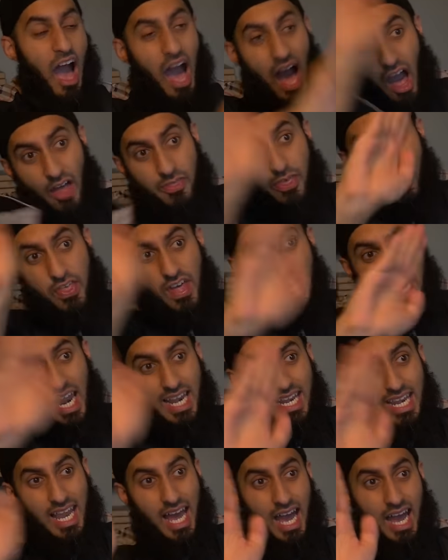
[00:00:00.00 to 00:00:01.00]
other than
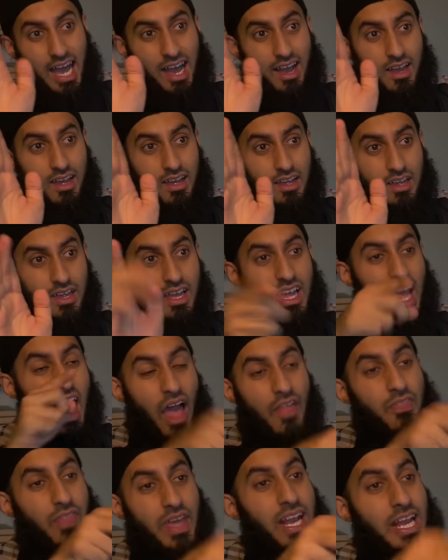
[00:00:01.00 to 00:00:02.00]
Allah,
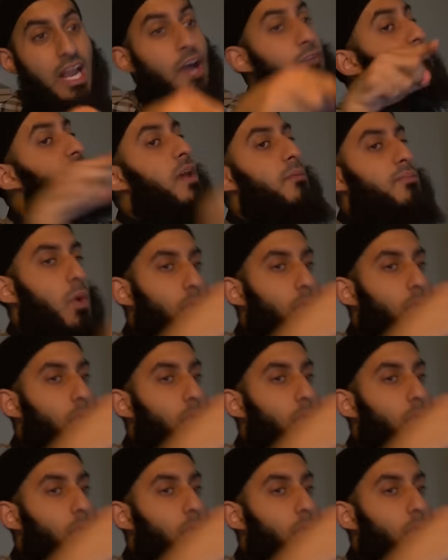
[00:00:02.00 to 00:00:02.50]
and they love them